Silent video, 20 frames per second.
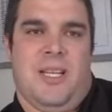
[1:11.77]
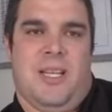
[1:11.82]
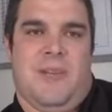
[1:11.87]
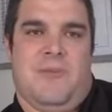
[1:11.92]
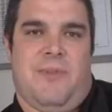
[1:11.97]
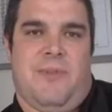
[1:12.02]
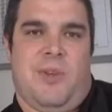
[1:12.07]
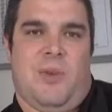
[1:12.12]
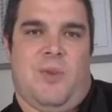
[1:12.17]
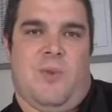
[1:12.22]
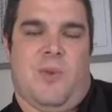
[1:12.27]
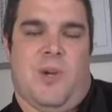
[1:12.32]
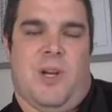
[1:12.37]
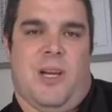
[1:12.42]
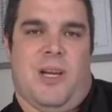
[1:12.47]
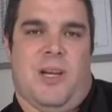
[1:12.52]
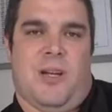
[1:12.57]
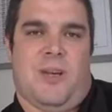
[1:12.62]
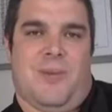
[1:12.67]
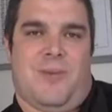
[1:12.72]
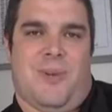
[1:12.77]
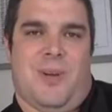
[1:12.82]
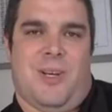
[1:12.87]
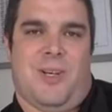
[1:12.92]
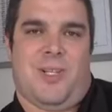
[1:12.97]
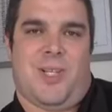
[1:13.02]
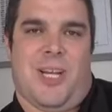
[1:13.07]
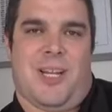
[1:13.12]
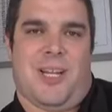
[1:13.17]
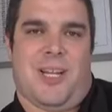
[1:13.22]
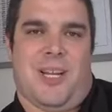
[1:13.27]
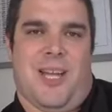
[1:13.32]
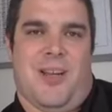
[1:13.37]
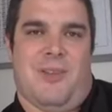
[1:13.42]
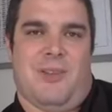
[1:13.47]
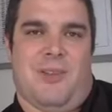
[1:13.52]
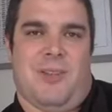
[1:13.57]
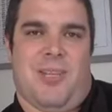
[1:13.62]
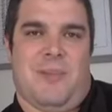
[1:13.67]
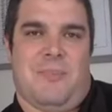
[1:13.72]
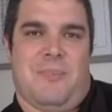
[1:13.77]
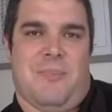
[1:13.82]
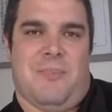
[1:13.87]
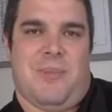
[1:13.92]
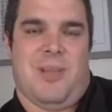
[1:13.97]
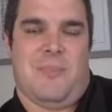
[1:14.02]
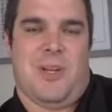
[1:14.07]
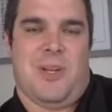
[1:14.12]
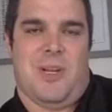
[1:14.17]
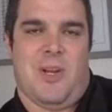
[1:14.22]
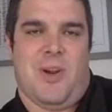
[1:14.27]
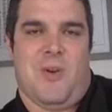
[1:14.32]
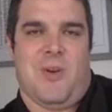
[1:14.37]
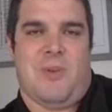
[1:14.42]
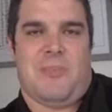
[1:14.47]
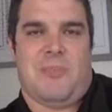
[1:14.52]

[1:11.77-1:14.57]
If you want to check it out, let me know.